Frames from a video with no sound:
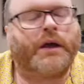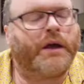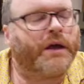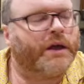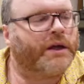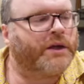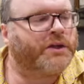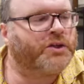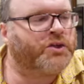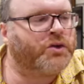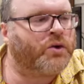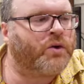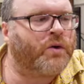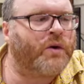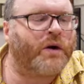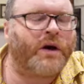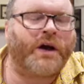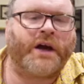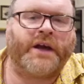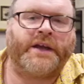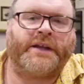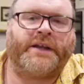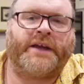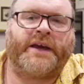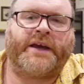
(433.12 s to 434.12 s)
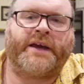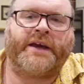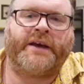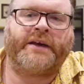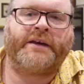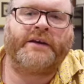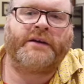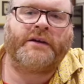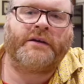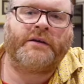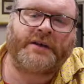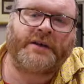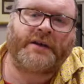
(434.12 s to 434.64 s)
a short idea.
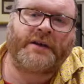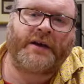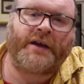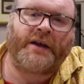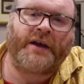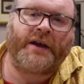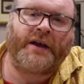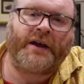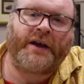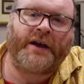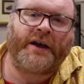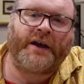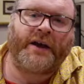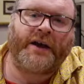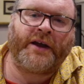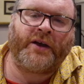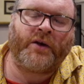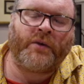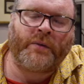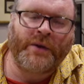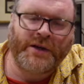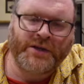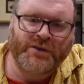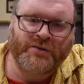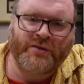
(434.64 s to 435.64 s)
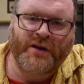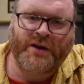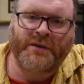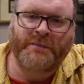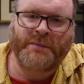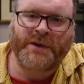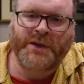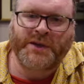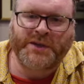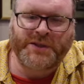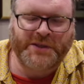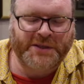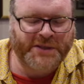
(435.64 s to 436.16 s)
It always struck
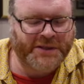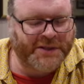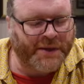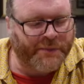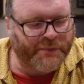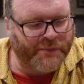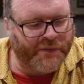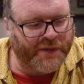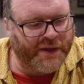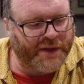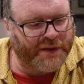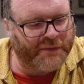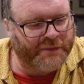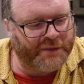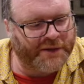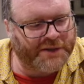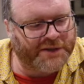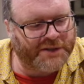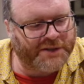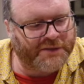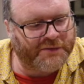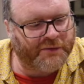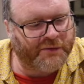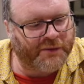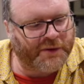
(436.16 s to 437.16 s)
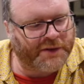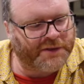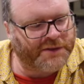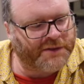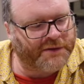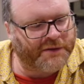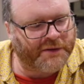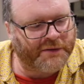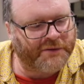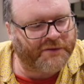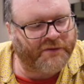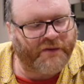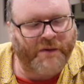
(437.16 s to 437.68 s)
me as something that
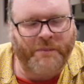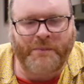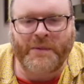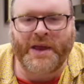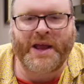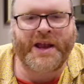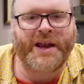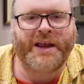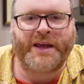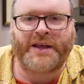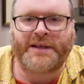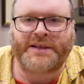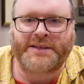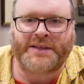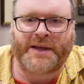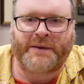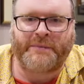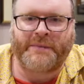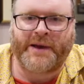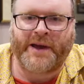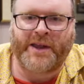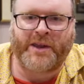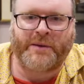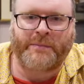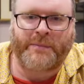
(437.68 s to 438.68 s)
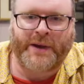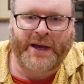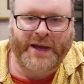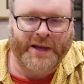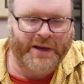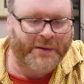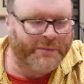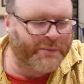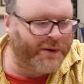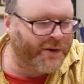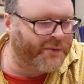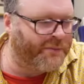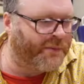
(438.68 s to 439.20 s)
is familiar somehow at the back
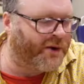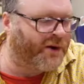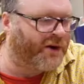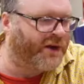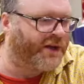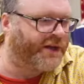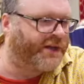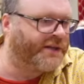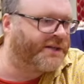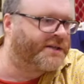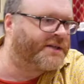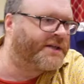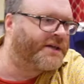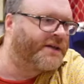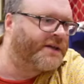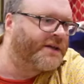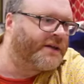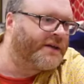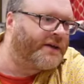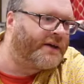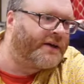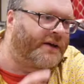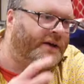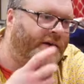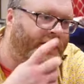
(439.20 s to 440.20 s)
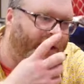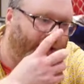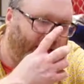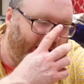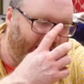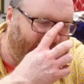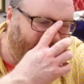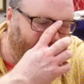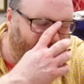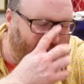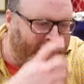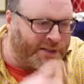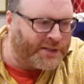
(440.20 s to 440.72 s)
of my mind.
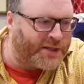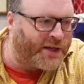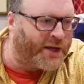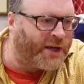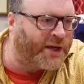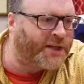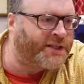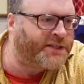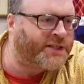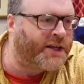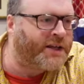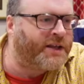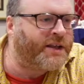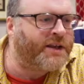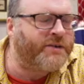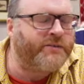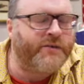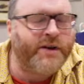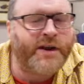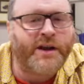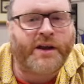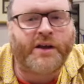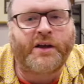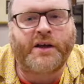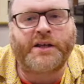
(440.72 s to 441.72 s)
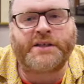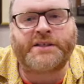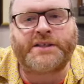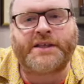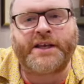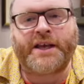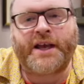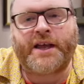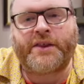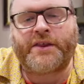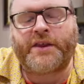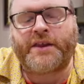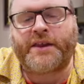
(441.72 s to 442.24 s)
And I suddenly realised
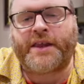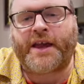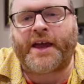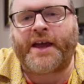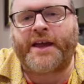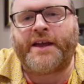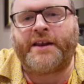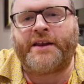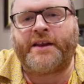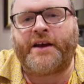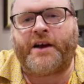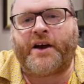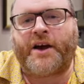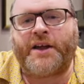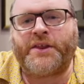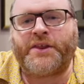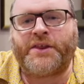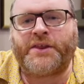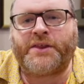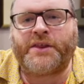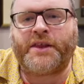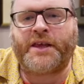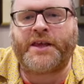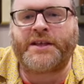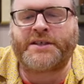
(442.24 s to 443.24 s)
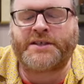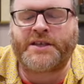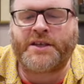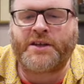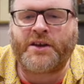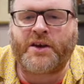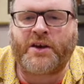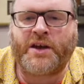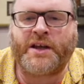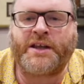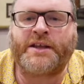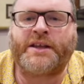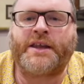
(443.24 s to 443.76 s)
the other day that it's an
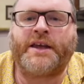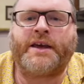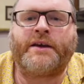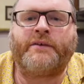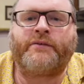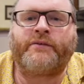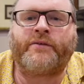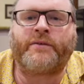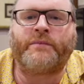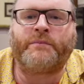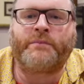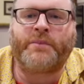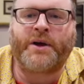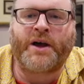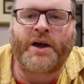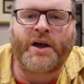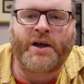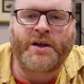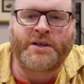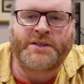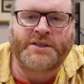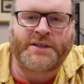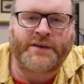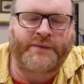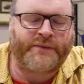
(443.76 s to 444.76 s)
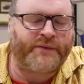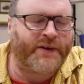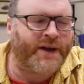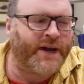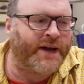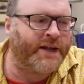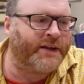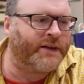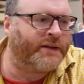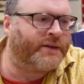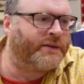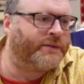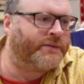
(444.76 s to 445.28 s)
idea from
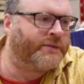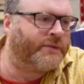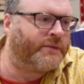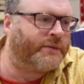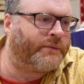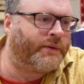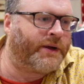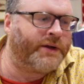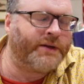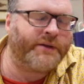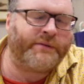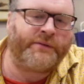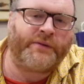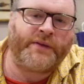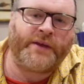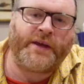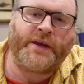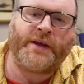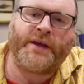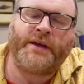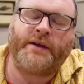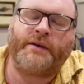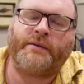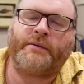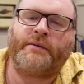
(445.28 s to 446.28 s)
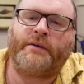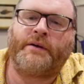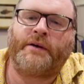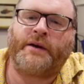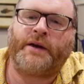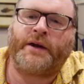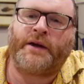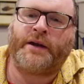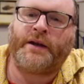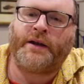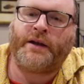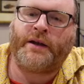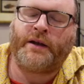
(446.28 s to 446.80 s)
Parsifal, one of the
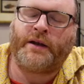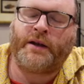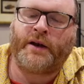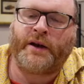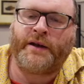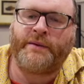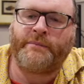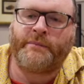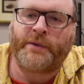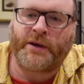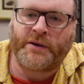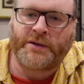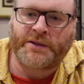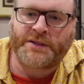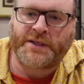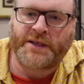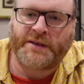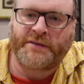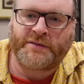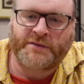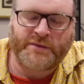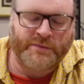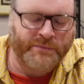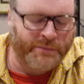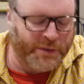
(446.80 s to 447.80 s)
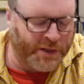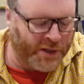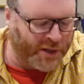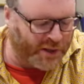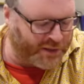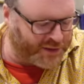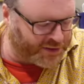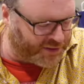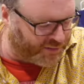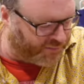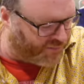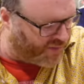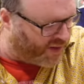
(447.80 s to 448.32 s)
leitmotifs from
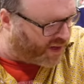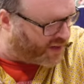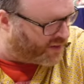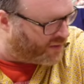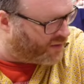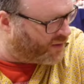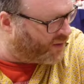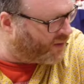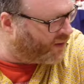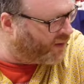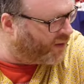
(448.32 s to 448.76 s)
Parsifal.